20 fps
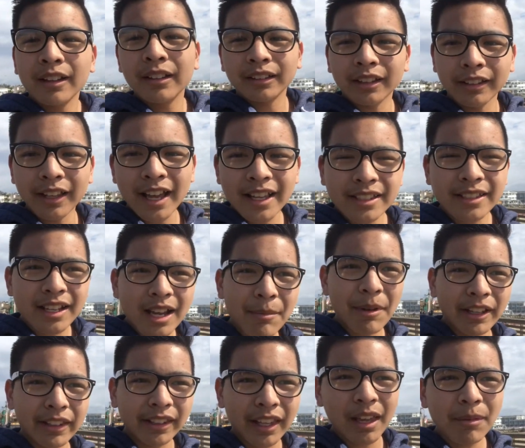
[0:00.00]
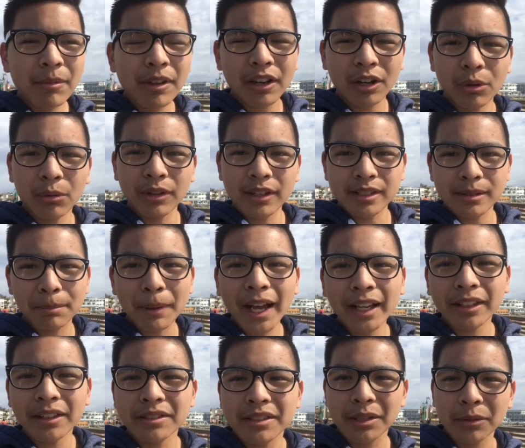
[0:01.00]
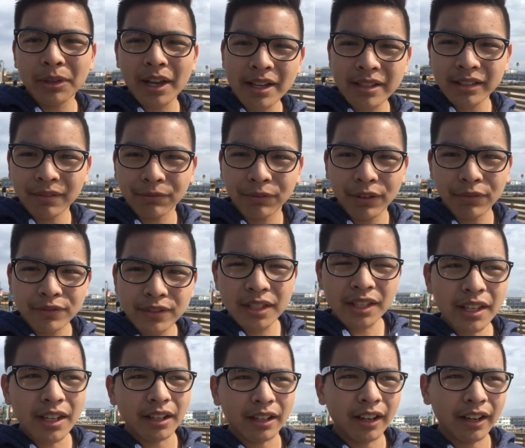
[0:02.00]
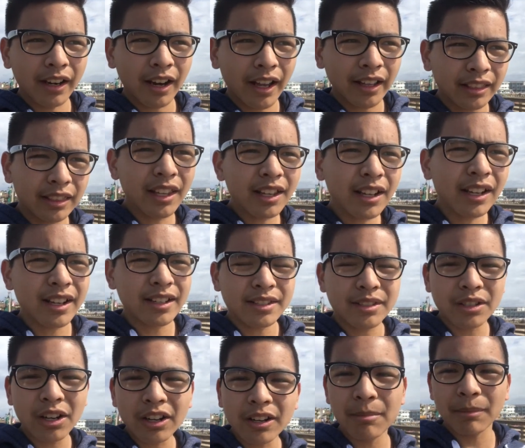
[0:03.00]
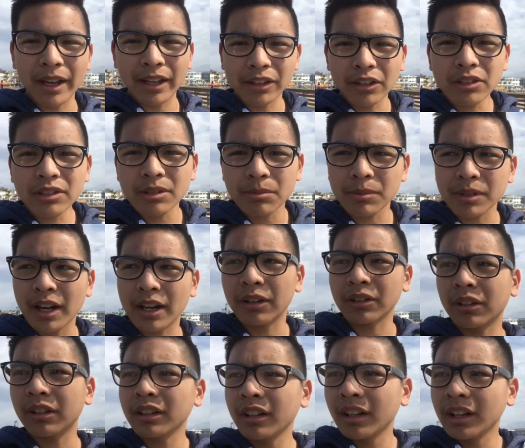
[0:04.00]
the last time I came here was back in 2015, and I think I started my YouTube channel,